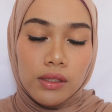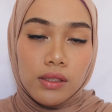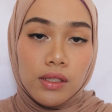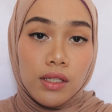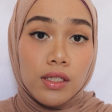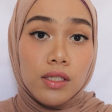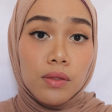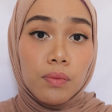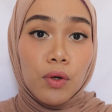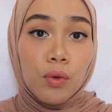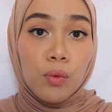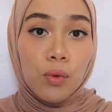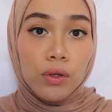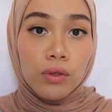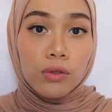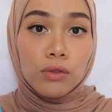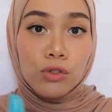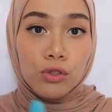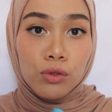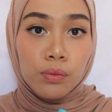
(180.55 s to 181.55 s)
It takes about
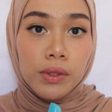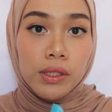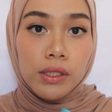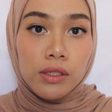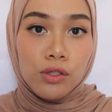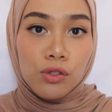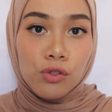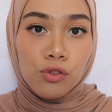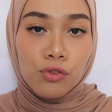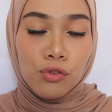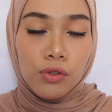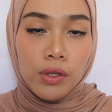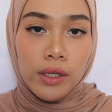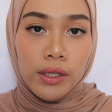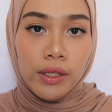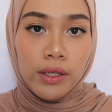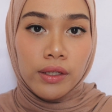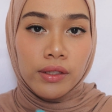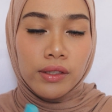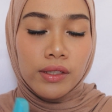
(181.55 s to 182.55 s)
1 or 2 minutes to
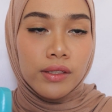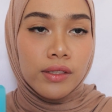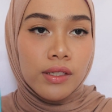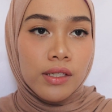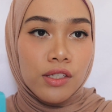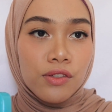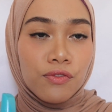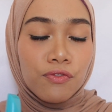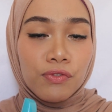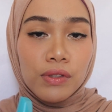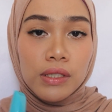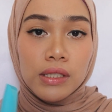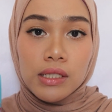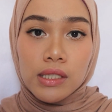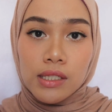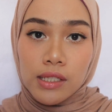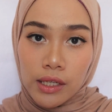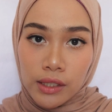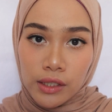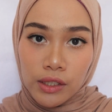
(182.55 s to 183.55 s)
dry, and it doesn't feel
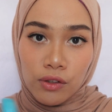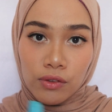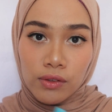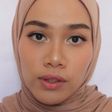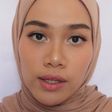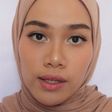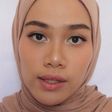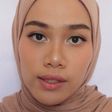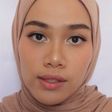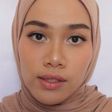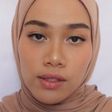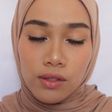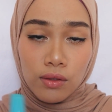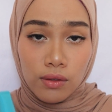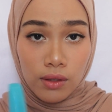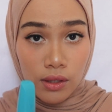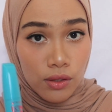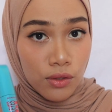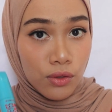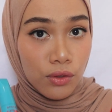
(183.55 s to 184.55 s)
tacky on the eyes,
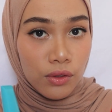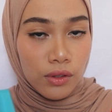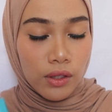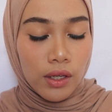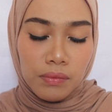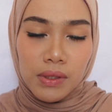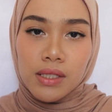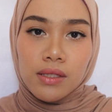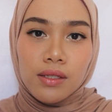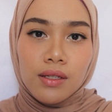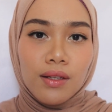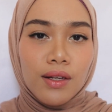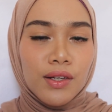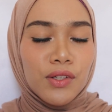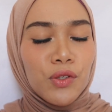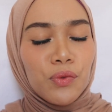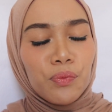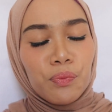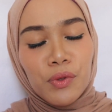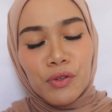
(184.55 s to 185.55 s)
so that's good. But still, I
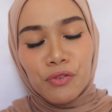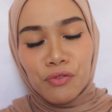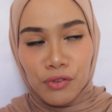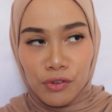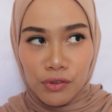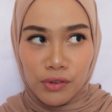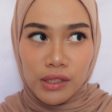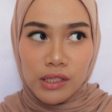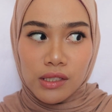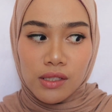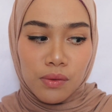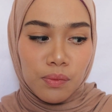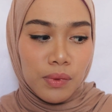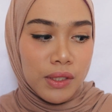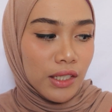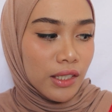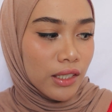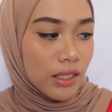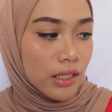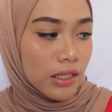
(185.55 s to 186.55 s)
don't prefer this
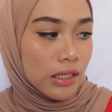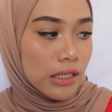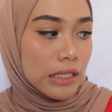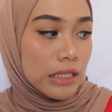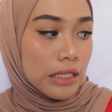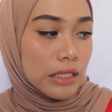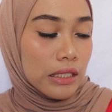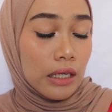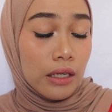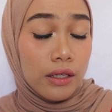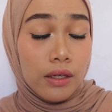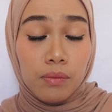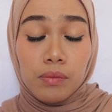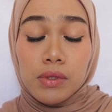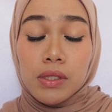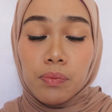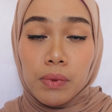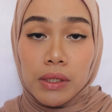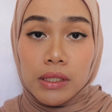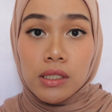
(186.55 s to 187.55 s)
because I am
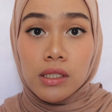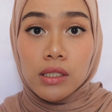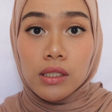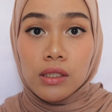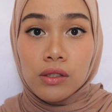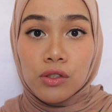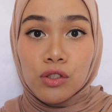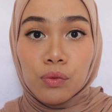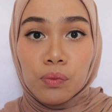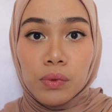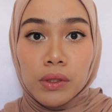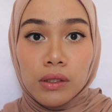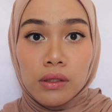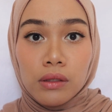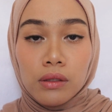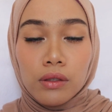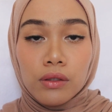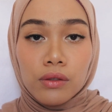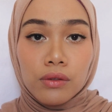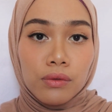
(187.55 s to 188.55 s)
expecting it to
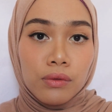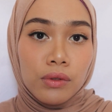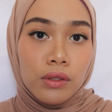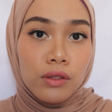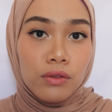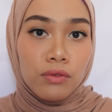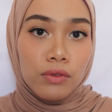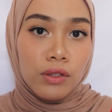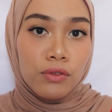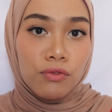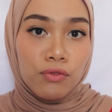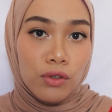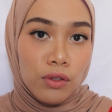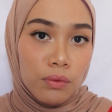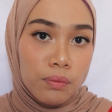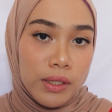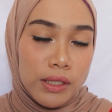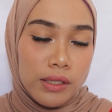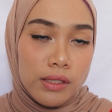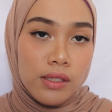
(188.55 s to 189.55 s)
be like really
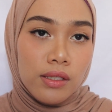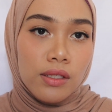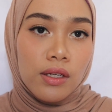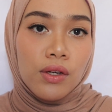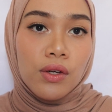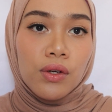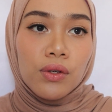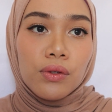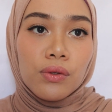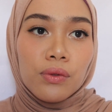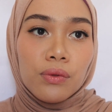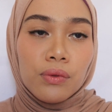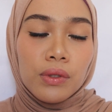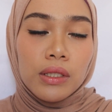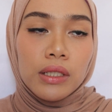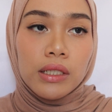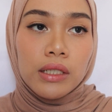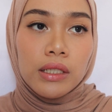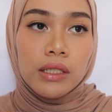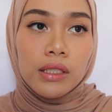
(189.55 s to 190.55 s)
volumized,
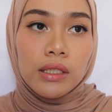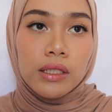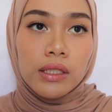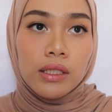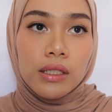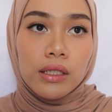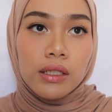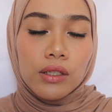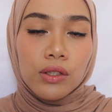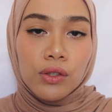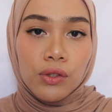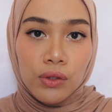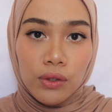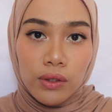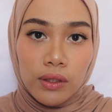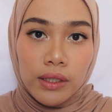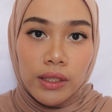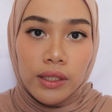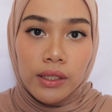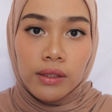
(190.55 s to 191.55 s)
really
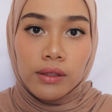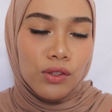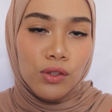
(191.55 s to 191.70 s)
curling.